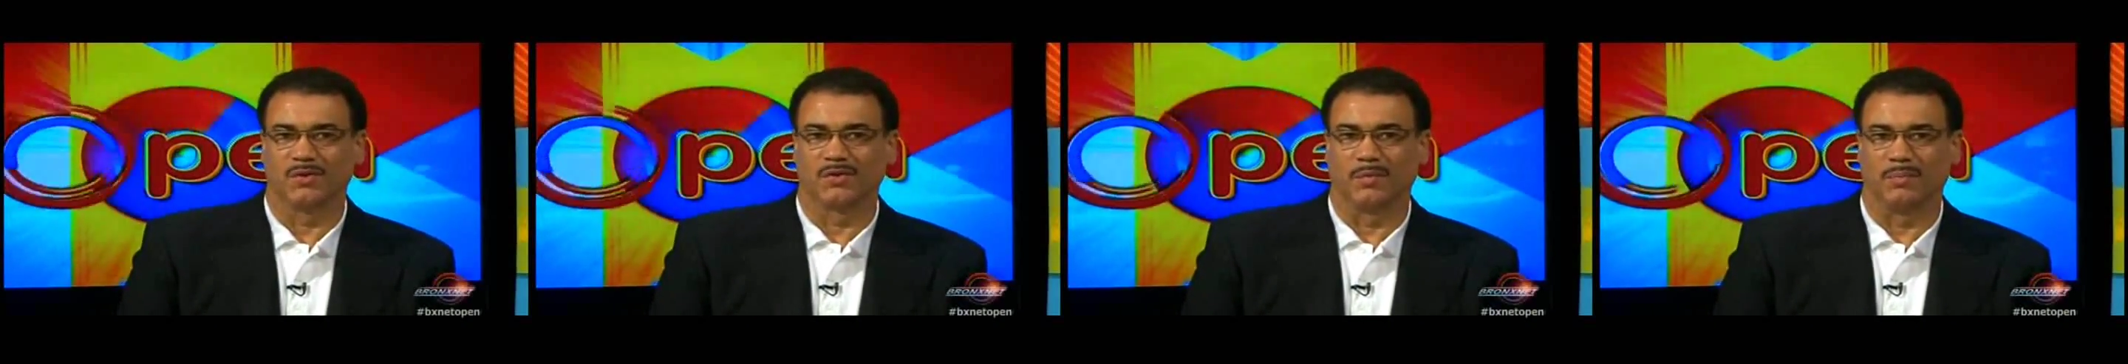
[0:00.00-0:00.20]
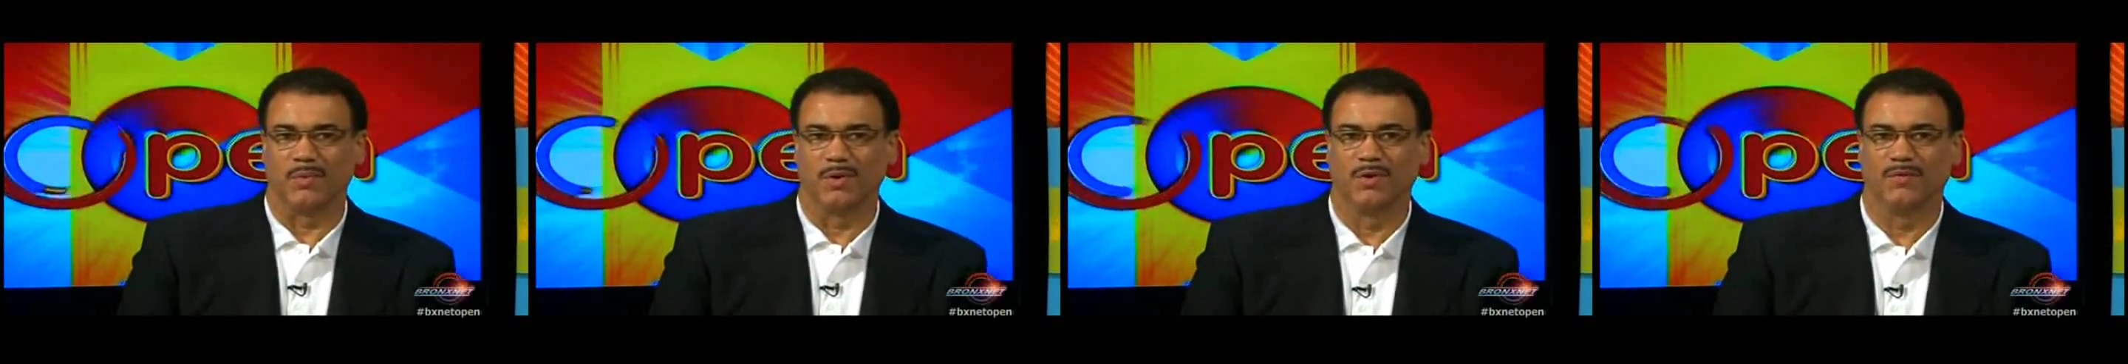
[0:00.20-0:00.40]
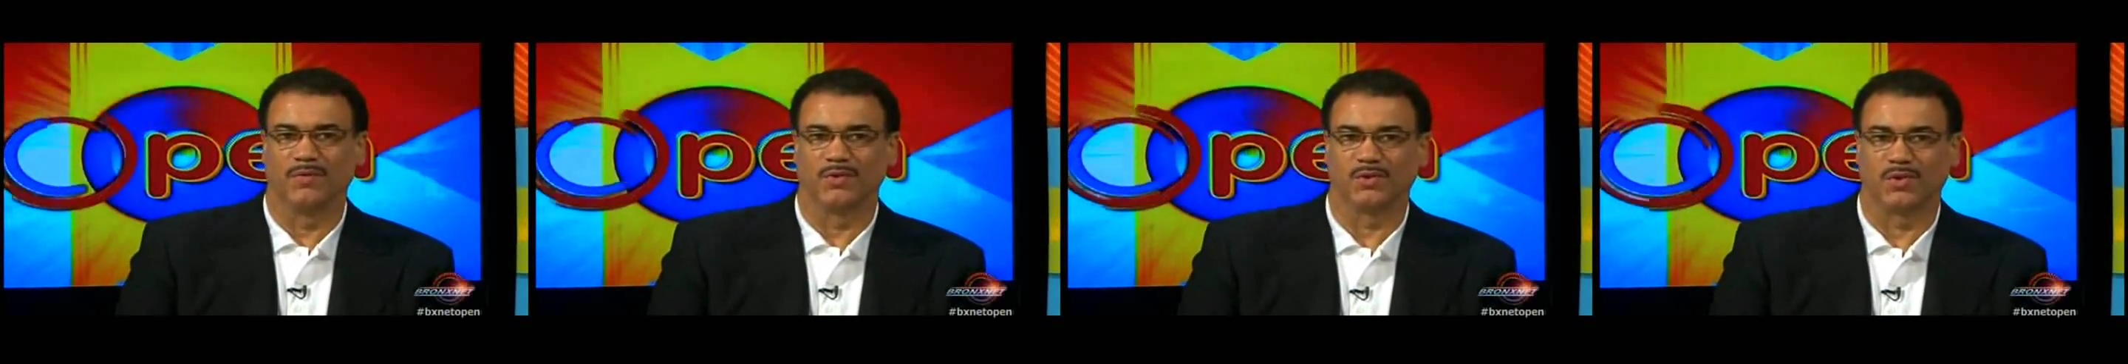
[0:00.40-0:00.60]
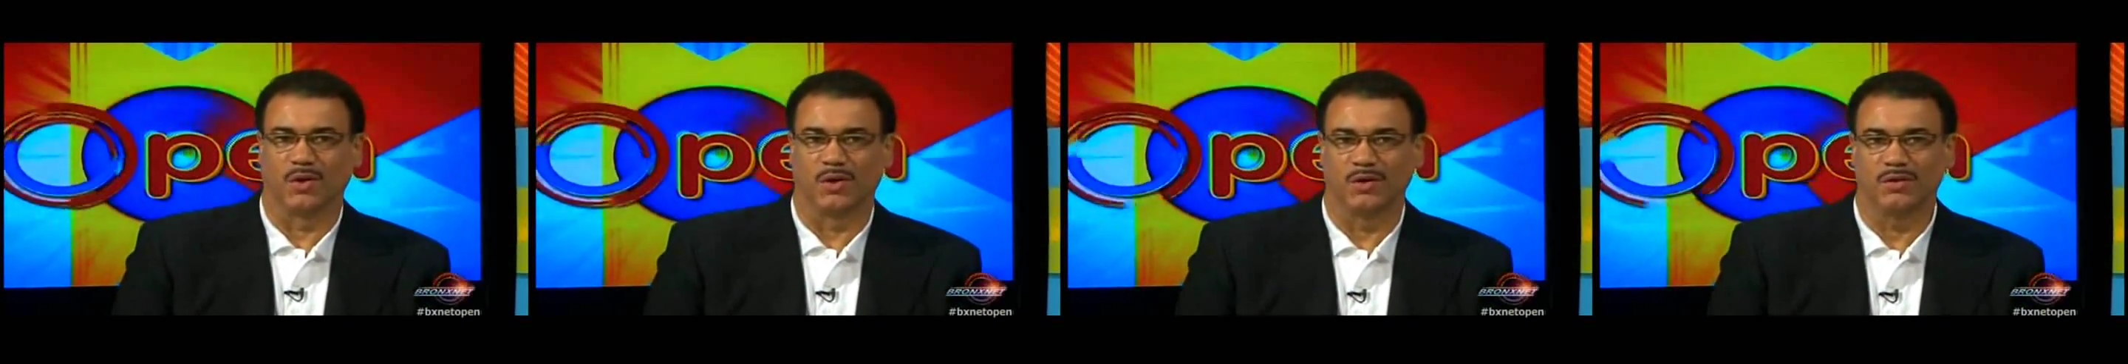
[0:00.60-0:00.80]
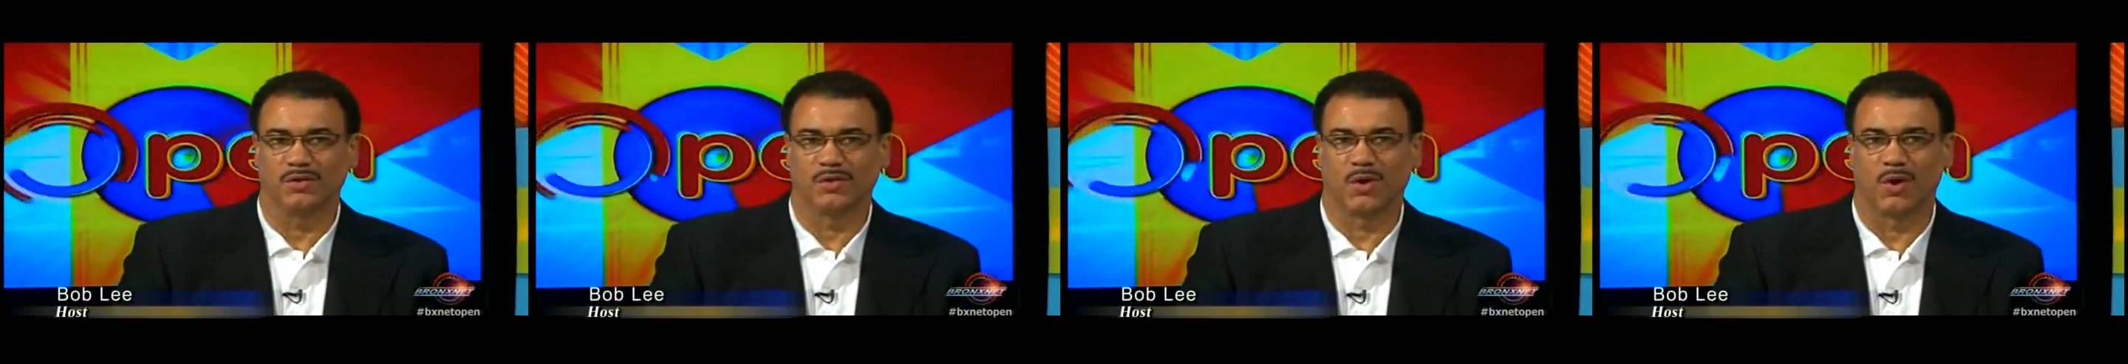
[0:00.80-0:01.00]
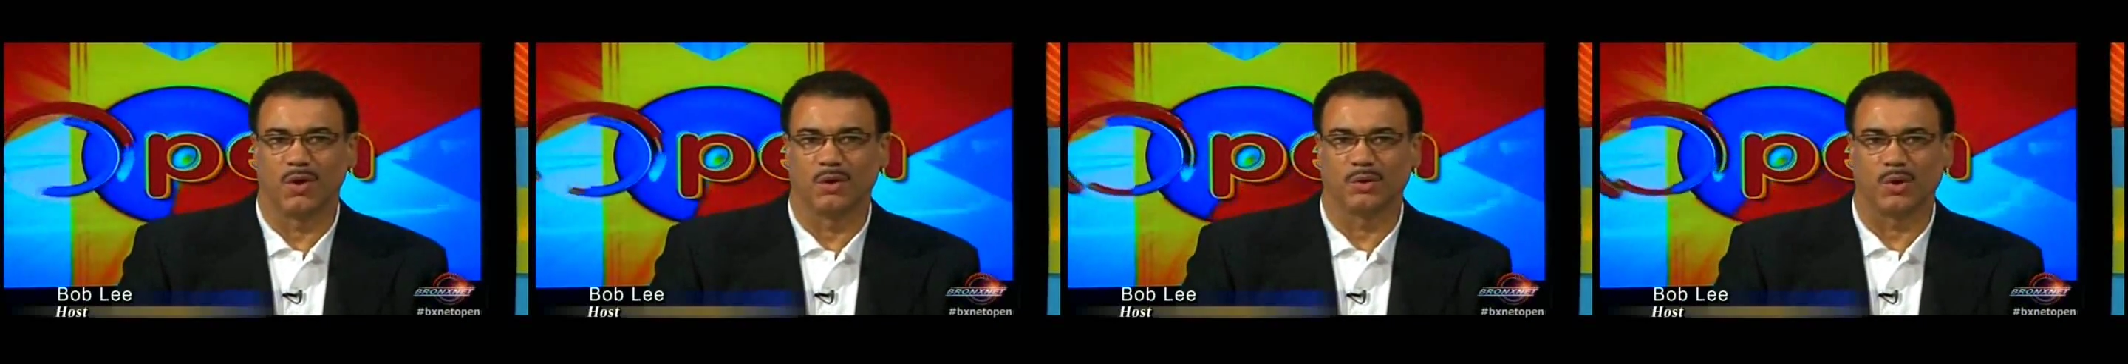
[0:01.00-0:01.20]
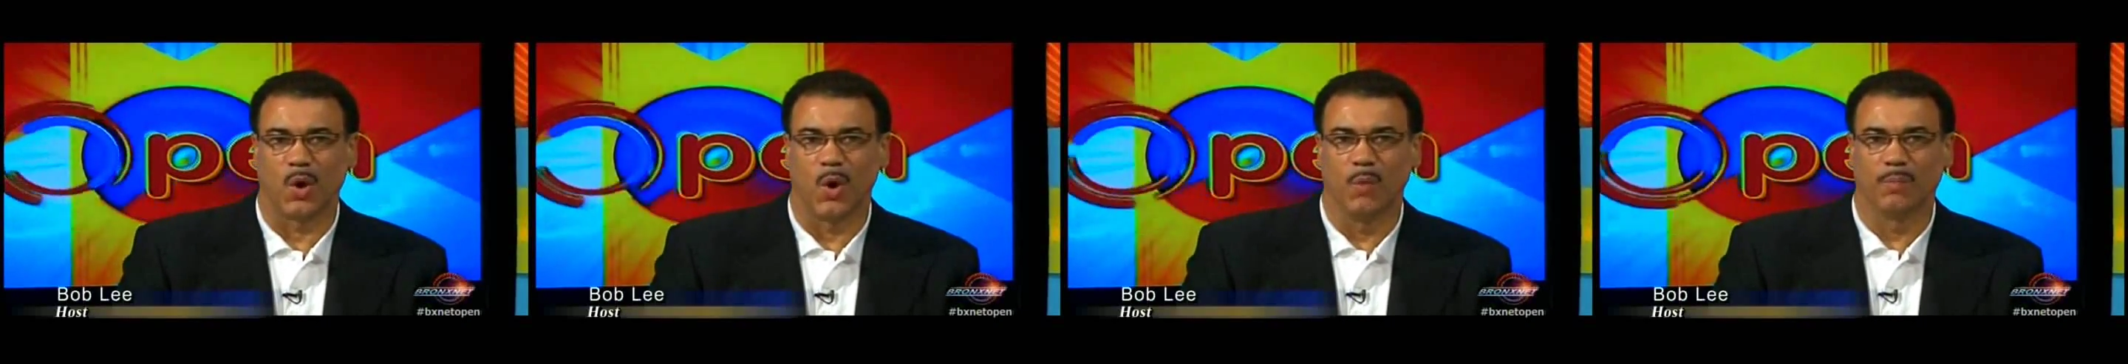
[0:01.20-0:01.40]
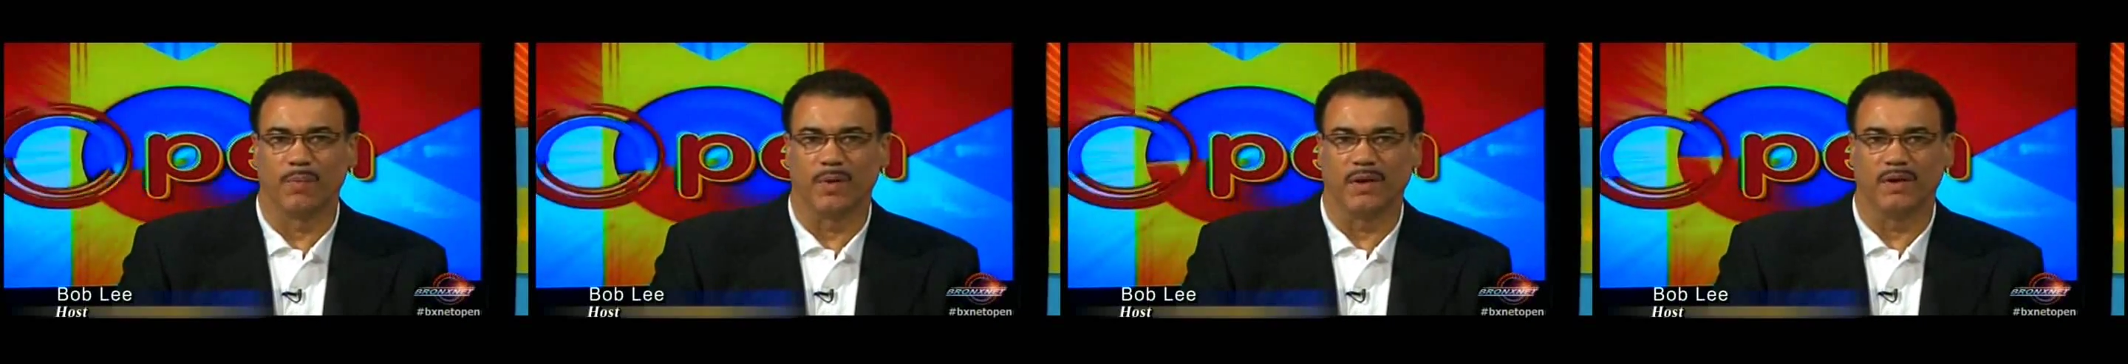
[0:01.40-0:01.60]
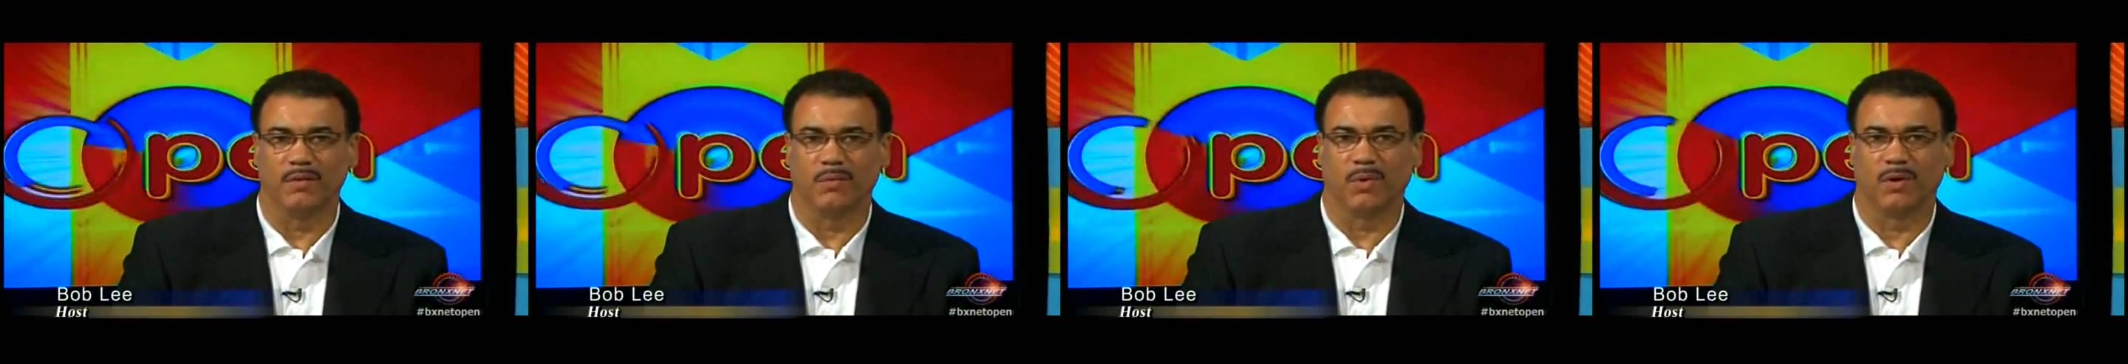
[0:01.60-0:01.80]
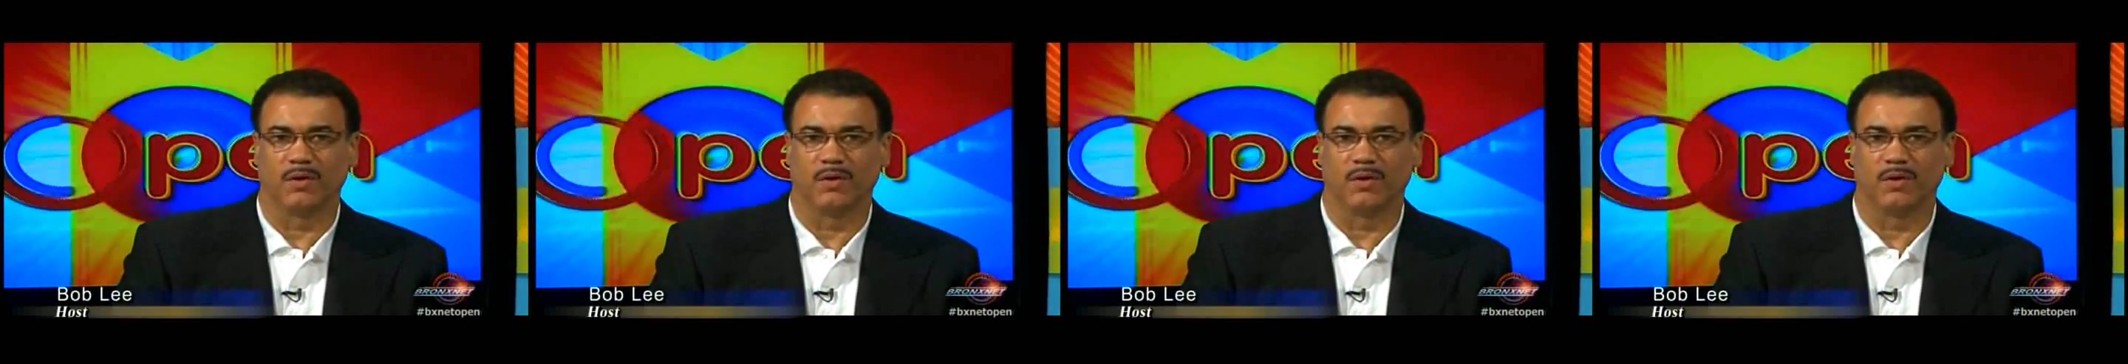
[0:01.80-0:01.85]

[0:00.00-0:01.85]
It's a beautiful show. It's called Open,